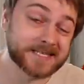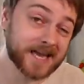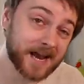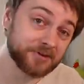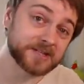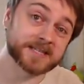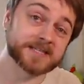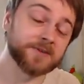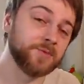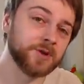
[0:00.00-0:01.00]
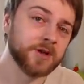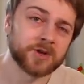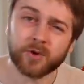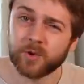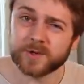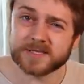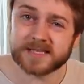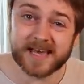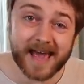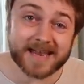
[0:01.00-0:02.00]
is heralded that will cause
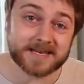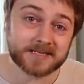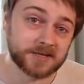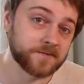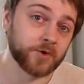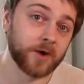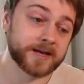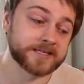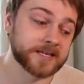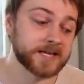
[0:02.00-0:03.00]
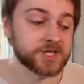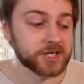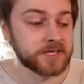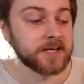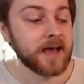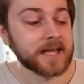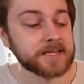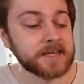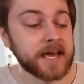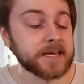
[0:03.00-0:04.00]
the end of your isolation, and
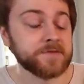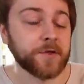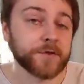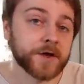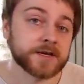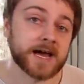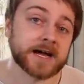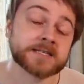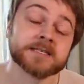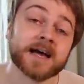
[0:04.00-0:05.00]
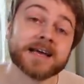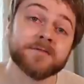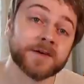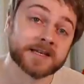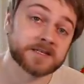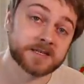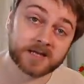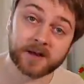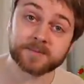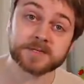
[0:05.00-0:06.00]
at the end of the third act, that event
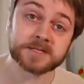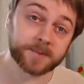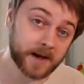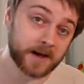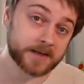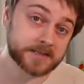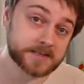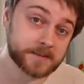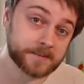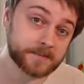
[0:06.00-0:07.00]
comes to pass.